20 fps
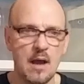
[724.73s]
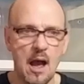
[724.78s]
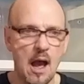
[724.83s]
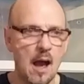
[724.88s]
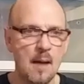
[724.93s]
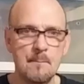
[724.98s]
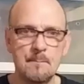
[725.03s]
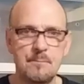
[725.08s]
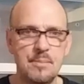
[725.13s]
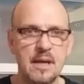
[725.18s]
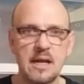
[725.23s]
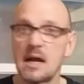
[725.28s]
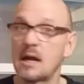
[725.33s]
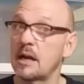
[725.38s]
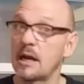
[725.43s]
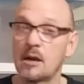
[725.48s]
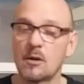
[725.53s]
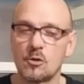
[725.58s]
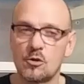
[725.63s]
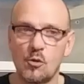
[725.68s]
I'm big on
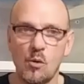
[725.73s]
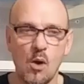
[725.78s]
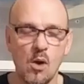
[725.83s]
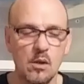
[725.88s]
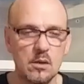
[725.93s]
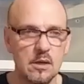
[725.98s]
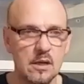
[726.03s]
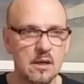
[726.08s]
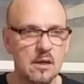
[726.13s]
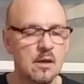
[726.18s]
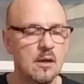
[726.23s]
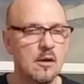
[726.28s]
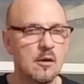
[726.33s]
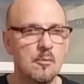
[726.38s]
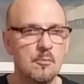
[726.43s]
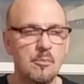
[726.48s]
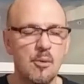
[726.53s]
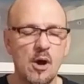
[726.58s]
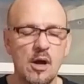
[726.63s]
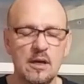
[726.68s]
air quality.
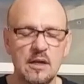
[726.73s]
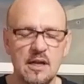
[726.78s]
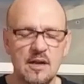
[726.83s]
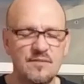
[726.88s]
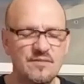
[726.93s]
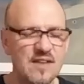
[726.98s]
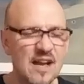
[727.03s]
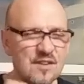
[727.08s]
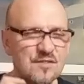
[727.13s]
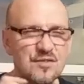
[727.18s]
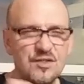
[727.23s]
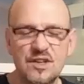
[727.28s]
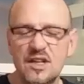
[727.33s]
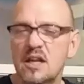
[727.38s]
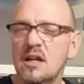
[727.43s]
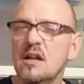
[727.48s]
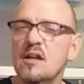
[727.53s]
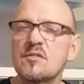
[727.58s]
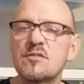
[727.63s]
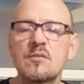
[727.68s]
But if that skin
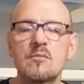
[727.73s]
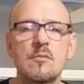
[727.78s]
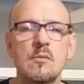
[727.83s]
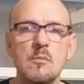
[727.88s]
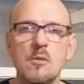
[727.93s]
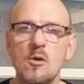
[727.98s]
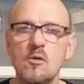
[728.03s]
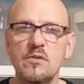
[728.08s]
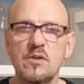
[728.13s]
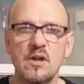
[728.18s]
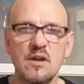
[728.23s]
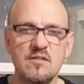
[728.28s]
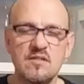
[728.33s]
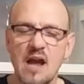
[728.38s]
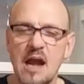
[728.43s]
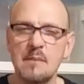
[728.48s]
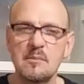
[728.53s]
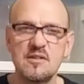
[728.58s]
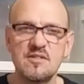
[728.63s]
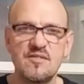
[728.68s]
isn't removed in a
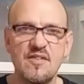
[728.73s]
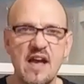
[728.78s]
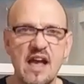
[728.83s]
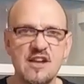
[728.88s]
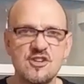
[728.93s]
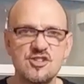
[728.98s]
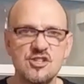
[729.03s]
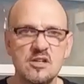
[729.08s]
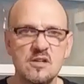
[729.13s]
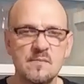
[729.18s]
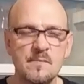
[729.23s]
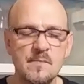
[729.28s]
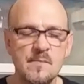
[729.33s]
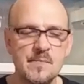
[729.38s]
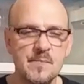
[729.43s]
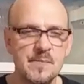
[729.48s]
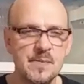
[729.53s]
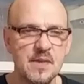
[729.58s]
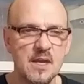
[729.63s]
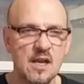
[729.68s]
timely fashion,
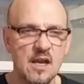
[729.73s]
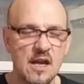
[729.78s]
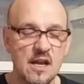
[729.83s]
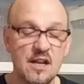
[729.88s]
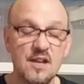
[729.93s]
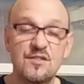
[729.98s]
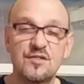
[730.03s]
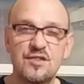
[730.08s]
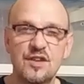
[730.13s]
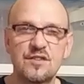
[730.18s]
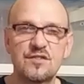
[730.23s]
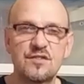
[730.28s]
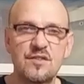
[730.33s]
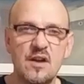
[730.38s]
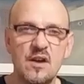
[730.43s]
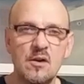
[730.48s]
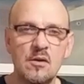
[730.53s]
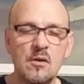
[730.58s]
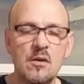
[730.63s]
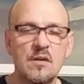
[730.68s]
and it sits
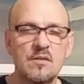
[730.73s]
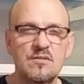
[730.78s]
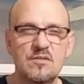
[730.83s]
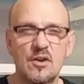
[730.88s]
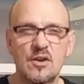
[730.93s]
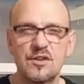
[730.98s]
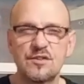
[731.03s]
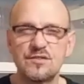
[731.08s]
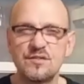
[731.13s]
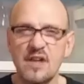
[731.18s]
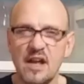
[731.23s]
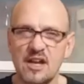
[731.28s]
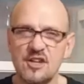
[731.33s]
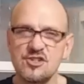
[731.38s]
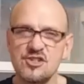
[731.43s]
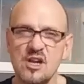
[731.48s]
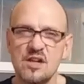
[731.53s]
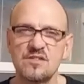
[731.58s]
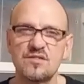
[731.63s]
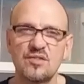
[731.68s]
there till his next
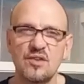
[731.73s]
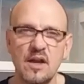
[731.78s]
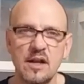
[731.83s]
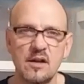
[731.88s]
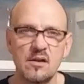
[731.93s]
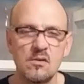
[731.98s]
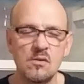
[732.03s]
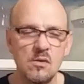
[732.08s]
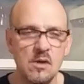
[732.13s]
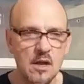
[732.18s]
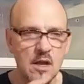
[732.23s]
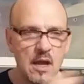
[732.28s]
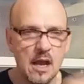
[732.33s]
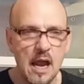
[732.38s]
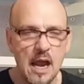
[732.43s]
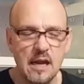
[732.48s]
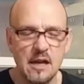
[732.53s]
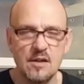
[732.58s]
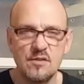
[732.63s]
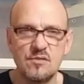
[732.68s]
shed cycle,
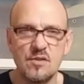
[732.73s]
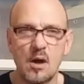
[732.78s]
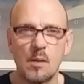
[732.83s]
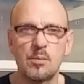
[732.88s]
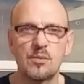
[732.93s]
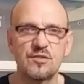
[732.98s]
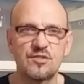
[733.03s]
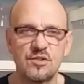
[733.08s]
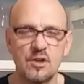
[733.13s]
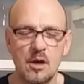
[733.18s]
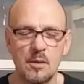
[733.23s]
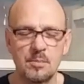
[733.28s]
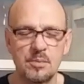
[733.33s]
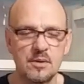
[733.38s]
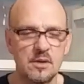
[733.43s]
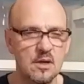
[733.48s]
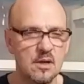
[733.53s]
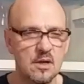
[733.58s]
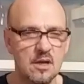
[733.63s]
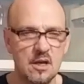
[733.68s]
and it doubles up,
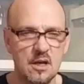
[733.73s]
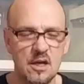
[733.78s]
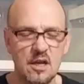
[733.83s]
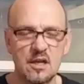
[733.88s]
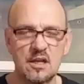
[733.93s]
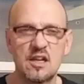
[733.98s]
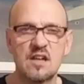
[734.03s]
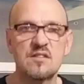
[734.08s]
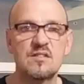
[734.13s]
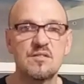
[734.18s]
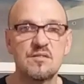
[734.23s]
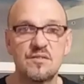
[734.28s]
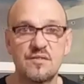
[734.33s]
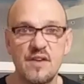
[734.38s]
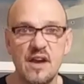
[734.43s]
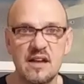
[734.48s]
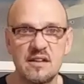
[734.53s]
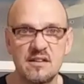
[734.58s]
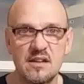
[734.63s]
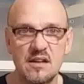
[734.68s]
it gets
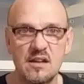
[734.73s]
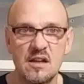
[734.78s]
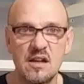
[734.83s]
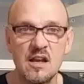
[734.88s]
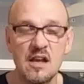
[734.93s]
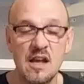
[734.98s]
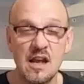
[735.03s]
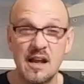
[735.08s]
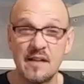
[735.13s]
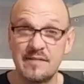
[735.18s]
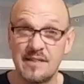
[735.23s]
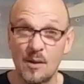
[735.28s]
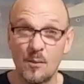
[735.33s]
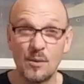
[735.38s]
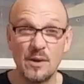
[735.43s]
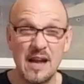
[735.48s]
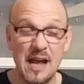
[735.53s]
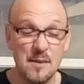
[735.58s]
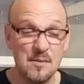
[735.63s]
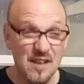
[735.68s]
infected. And then what
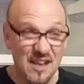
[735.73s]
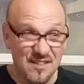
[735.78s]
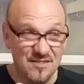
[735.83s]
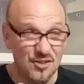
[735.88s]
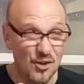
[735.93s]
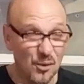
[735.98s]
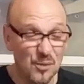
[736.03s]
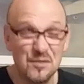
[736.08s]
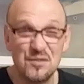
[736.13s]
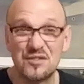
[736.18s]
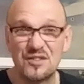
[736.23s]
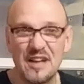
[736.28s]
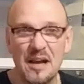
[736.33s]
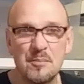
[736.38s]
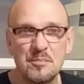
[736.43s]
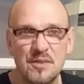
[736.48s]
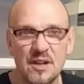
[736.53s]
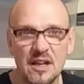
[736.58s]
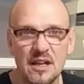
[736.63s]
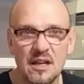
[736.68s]
happens, it turns
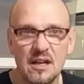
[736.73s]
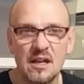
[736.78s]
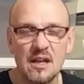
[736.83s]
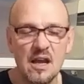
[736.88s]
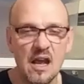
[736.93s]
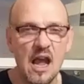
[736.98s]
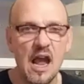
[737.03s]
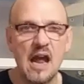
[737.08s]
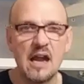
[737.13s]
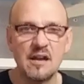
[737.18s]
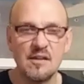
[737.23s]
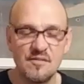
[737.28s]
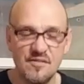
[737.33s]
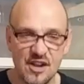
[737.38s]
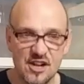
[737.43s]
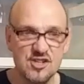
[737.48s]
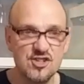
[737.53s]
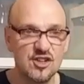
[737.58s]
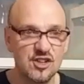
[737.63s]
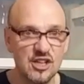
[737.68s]
septic, and
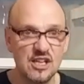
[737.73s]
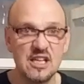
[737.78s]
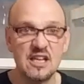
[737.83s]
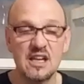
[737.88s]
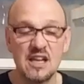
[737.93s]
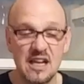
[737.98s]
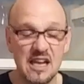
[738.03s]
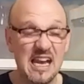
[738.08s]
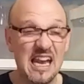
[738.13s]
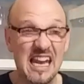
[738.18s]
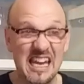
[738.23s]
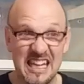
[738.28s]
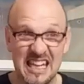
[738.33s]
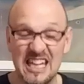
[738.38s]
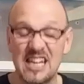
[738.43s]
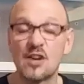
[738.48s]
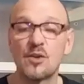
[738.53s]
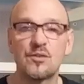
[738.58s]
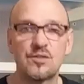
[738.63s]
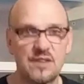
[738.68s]
eventually it
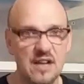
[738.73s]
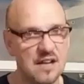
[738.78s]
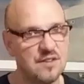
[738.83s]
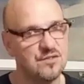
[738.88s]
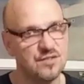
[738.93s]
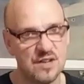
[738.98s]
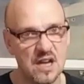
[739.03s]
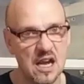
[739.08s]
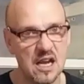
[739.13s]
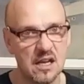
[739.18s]
kills that snake.